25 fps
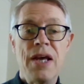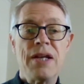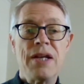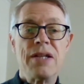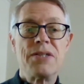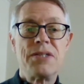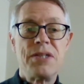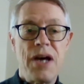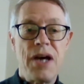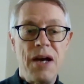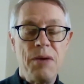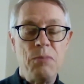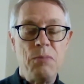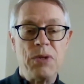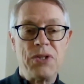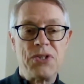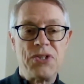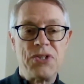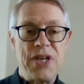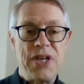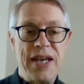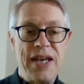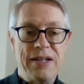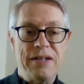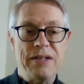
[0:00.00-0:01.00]
Time will
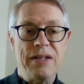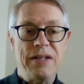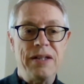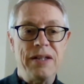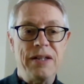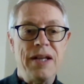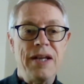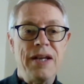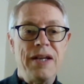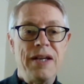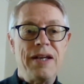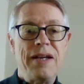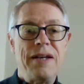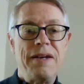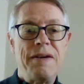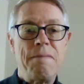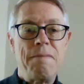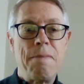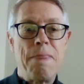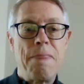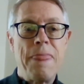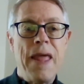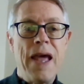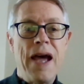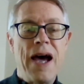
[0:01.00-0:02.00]
tell.
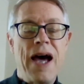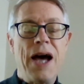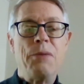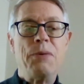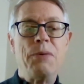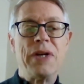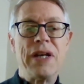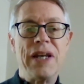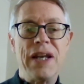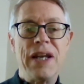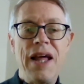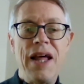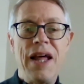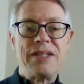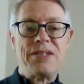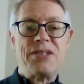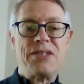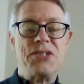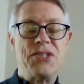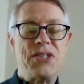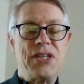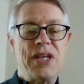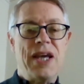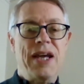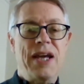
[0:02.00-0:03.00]
I would like to
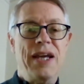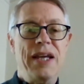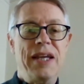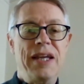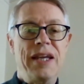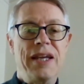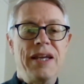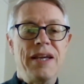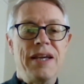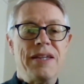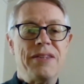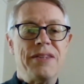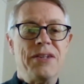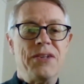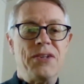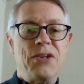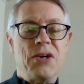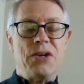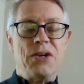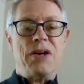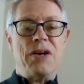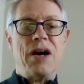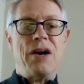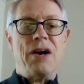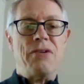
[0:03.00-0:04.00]
say that
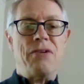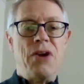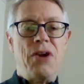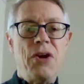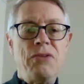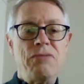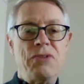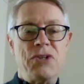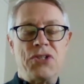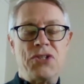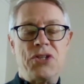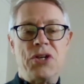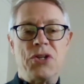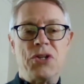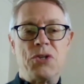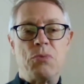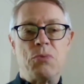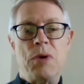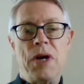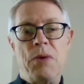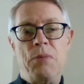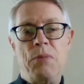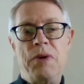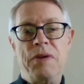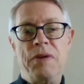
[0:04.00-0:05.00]
our own research,
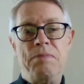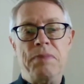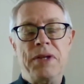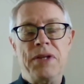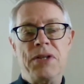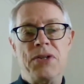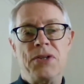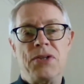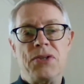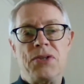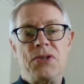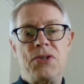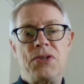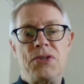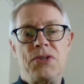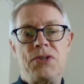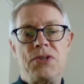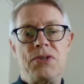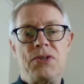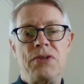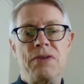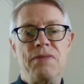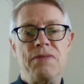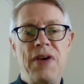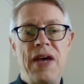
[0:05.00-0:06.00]
where we've been
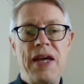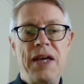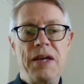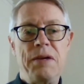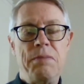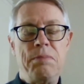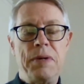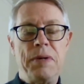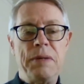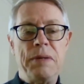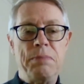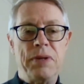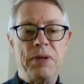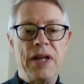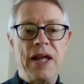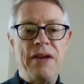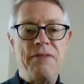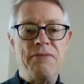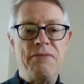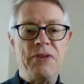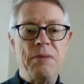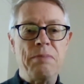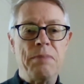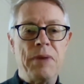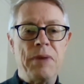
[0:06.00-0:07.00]
surveying people
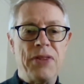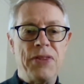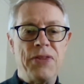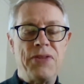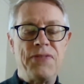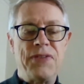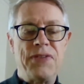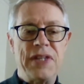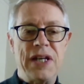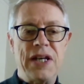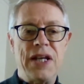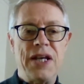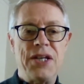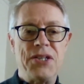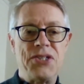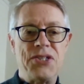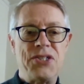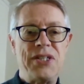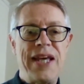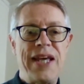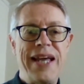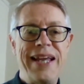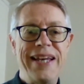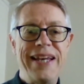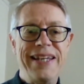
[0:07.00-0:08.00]
every month for the last
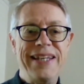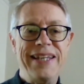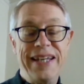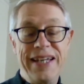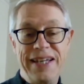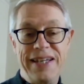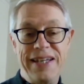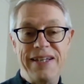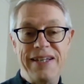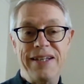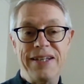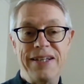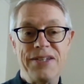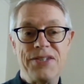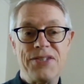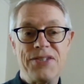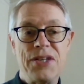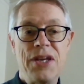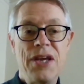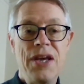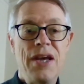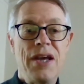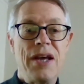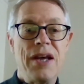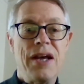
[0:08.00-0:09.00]
10 years,
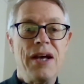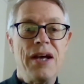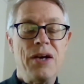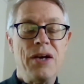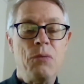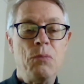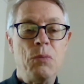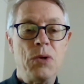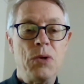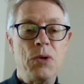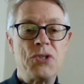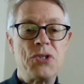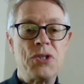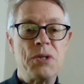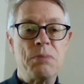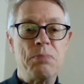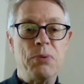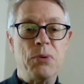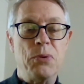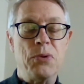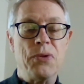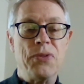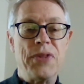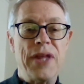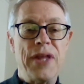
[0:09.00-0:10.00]
would
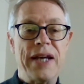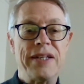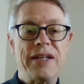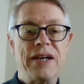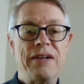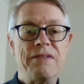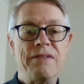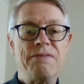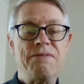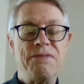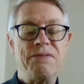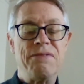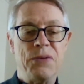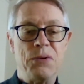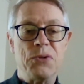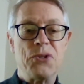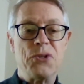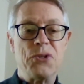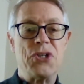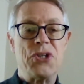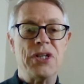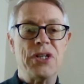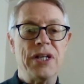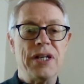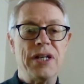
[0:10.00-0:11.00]
support that.
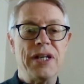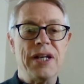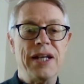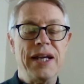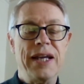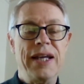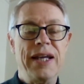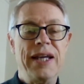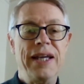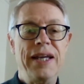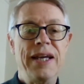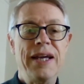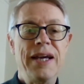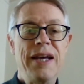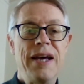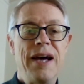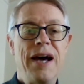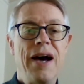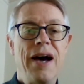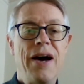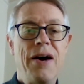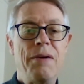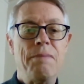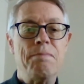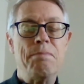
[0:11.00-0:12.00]
Unfortunately,
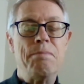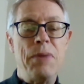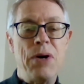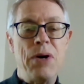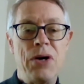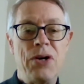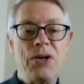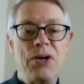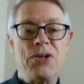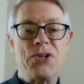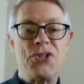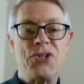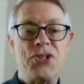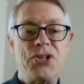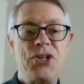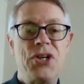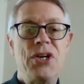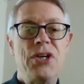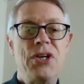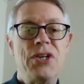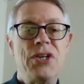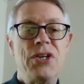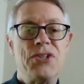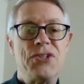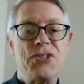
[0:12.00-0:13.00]
our March
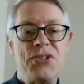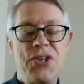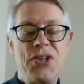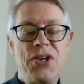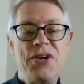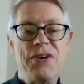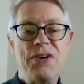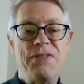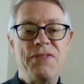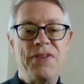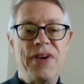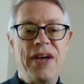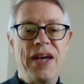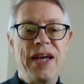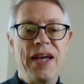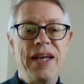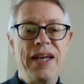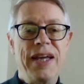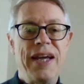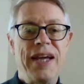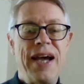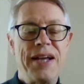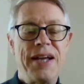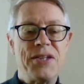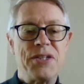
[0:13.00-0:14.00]
survey
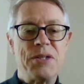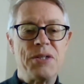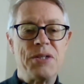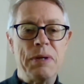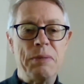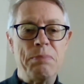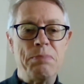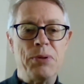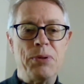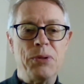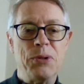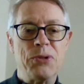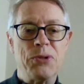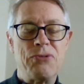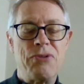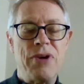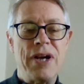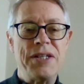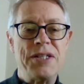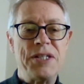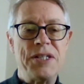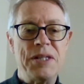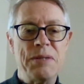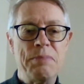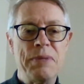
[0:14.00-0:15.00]
had to be pulled
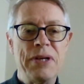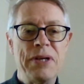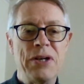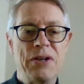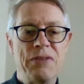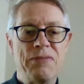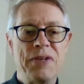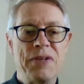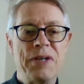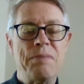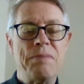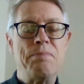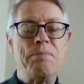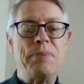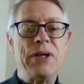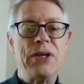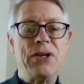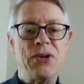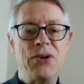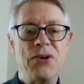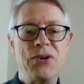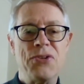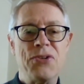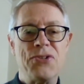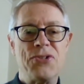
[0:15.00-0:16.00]
right in the middle of it
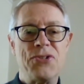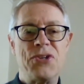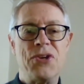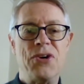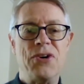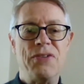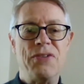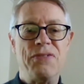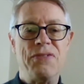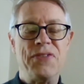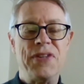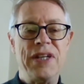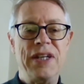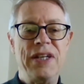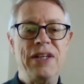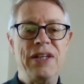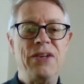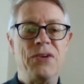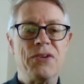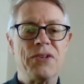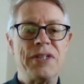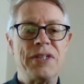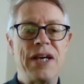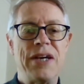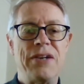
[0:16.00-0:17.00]
because of the
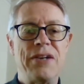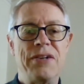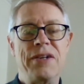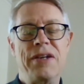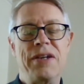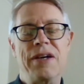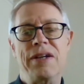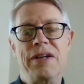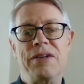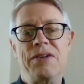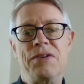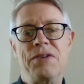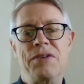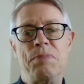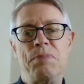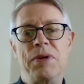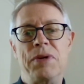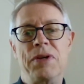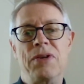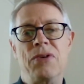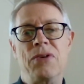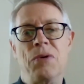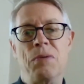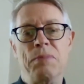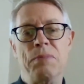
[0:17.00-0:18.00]
lockdown and
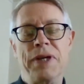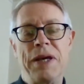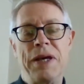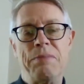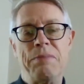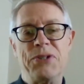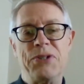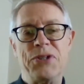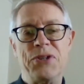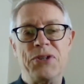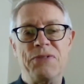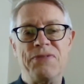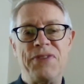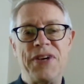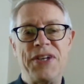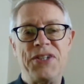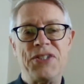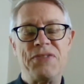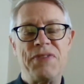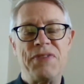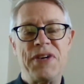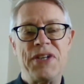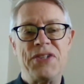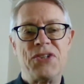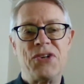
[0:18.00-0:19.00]
not being able to do
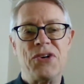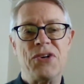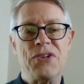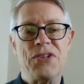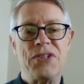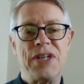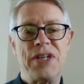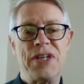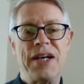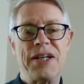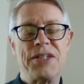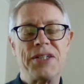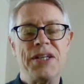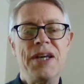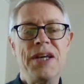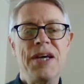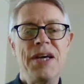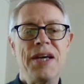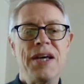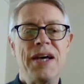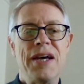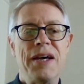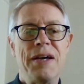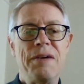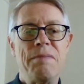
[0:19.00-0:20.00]
face-to-face contact.
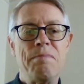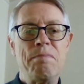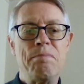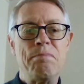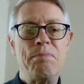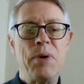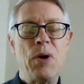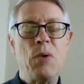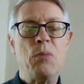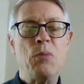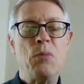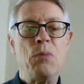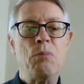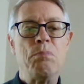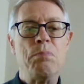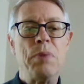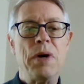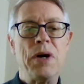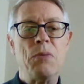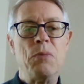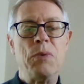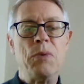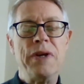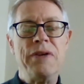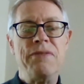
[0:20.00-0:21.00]

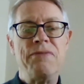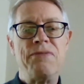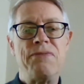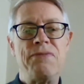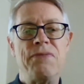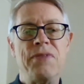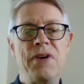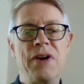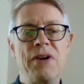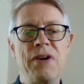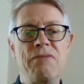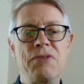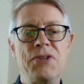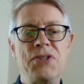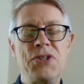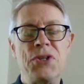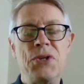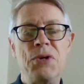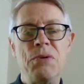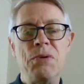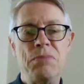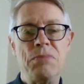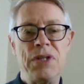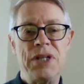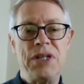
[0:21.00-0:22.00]
But we've
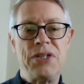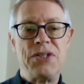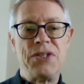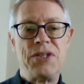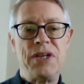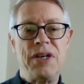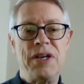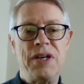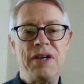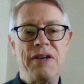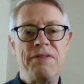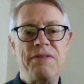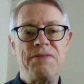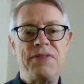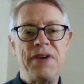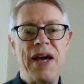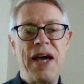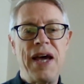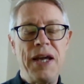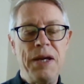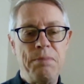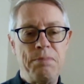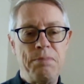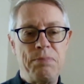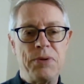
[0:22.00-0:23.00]
resumed it for
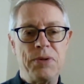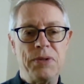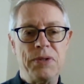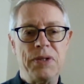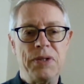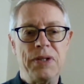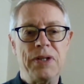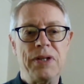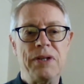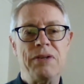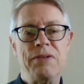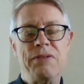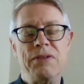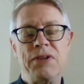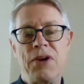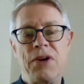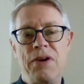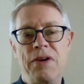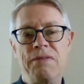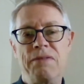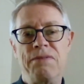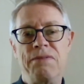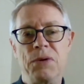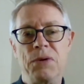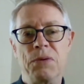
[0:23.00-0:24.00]
April and
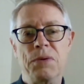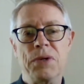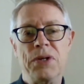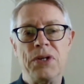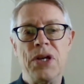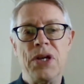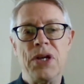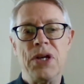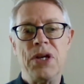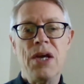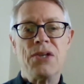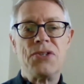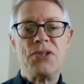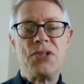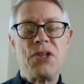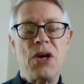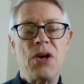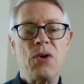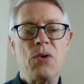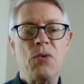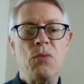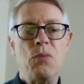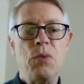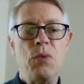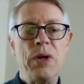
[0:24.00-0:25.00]
going forward.
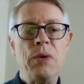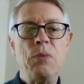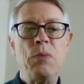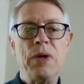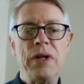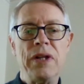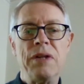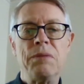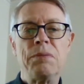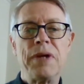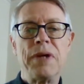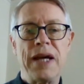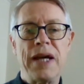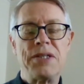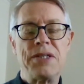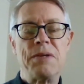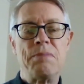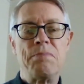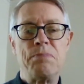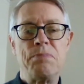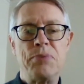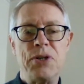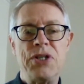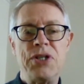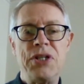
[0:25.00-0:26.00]
So we will get a
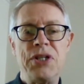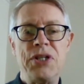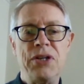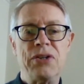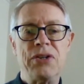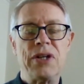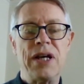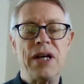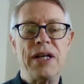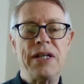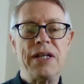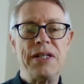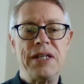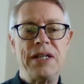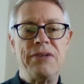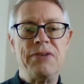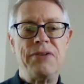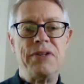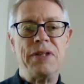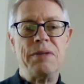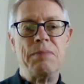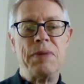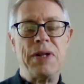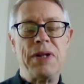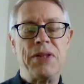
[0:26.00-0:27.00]
pretty good idea
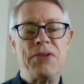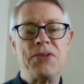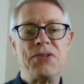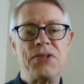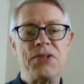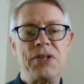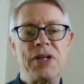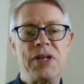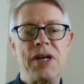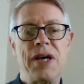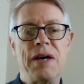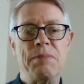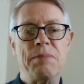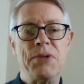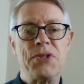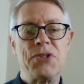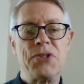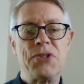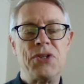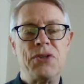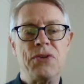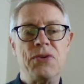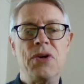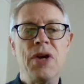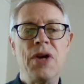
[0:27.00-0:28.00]
in the months to come as
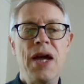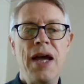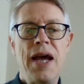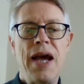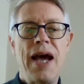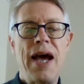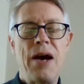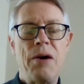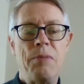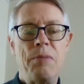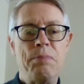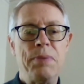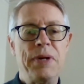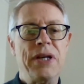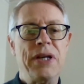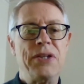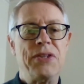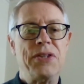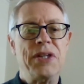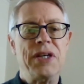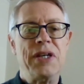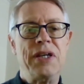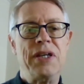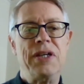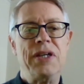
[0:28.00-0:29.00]
to how big
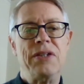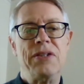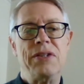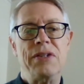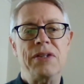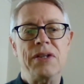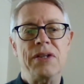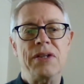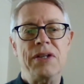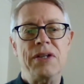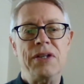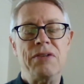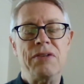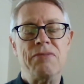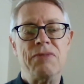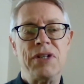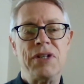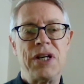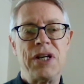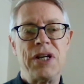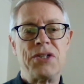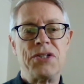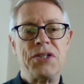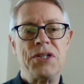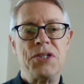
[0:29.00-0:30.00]
the
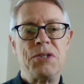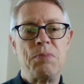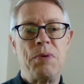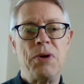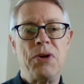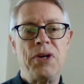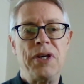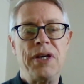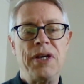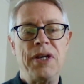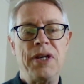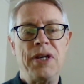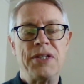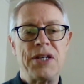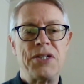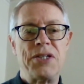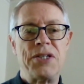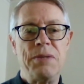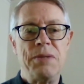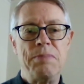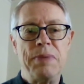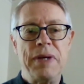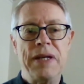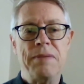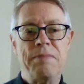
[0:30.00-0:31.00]
reduction in smoking has
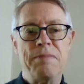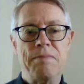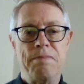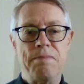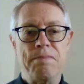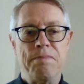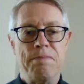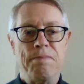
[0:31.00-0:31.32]
actually been.